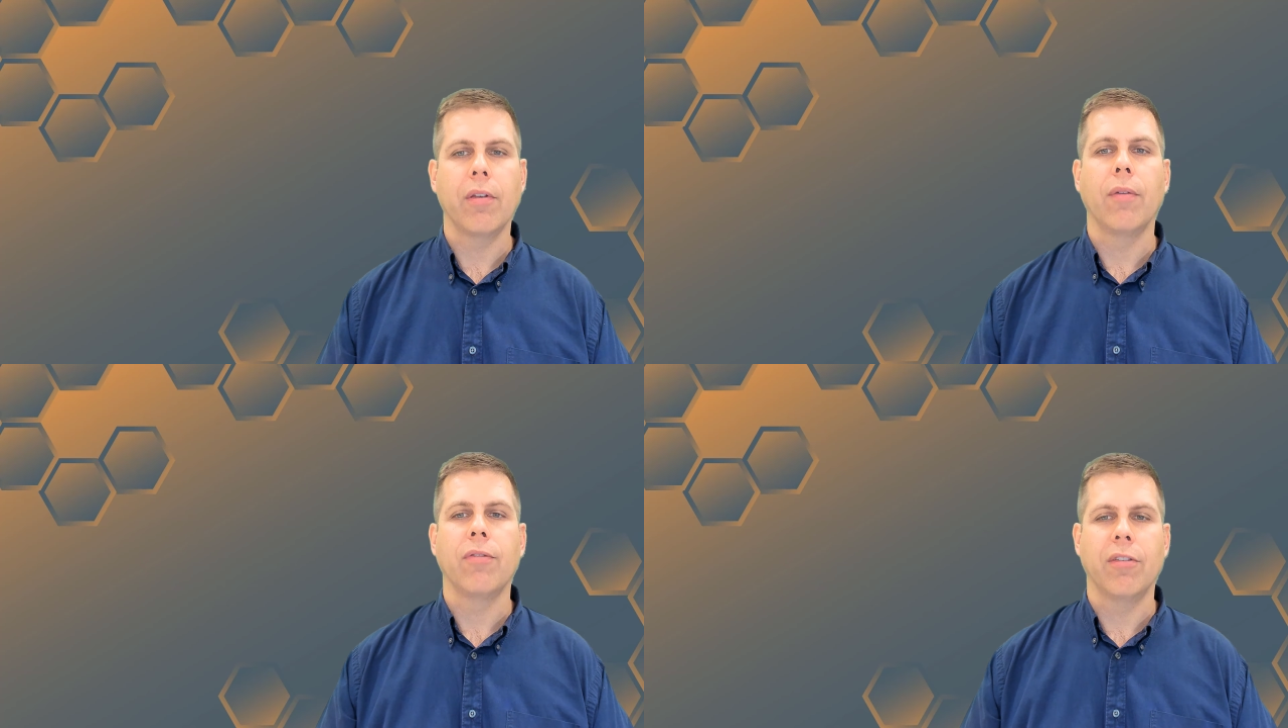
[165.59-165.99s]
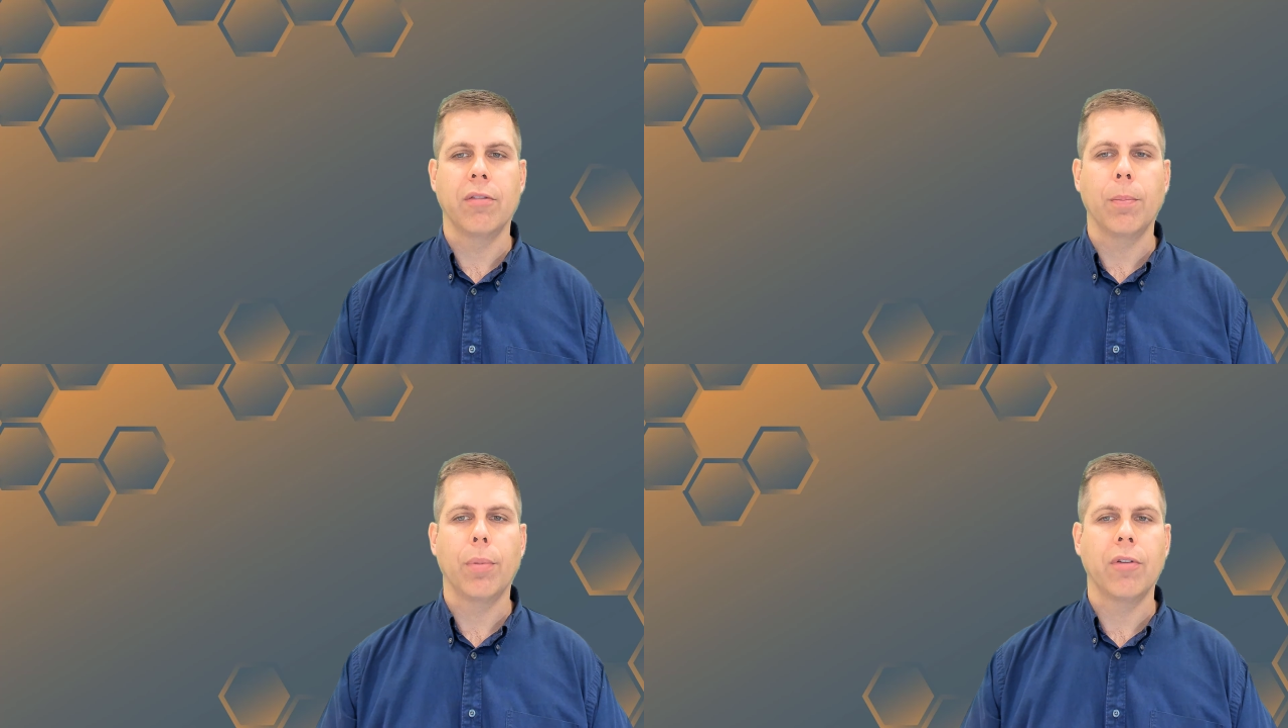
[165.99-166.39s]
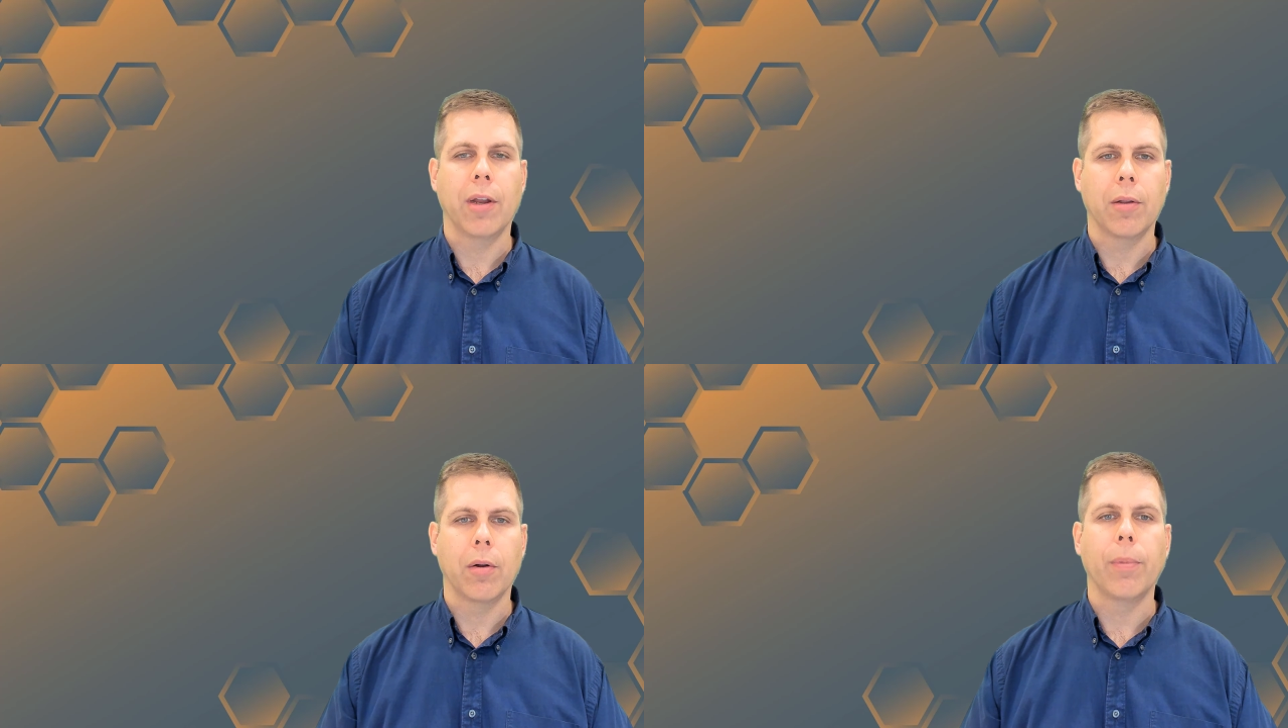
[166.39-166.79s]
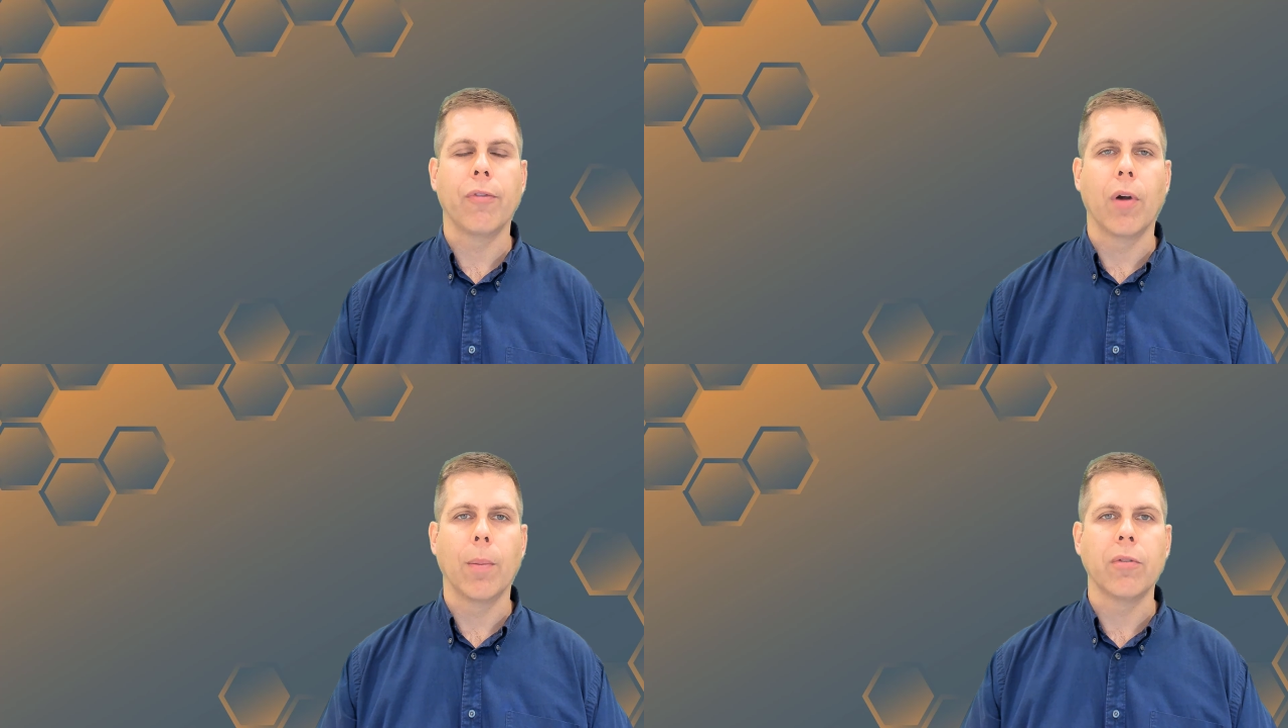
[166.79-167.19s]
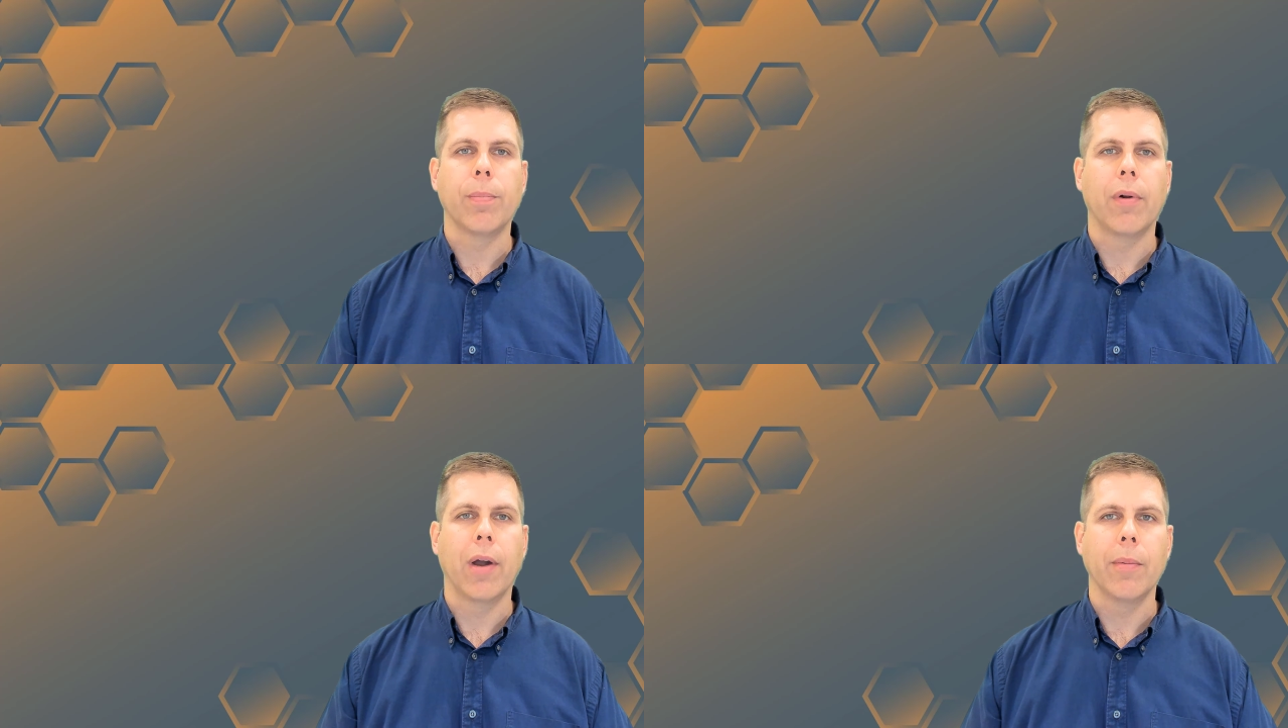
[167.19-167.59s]
of system-particular performance
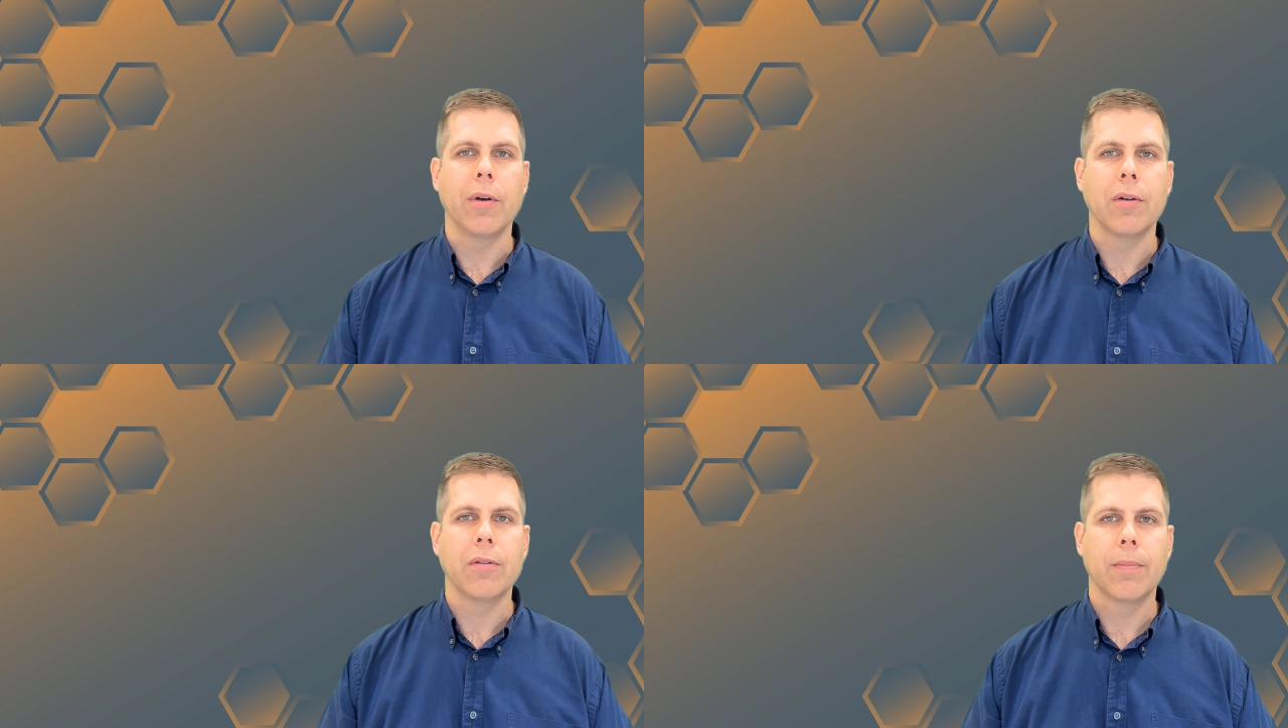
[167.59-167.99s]
parameters.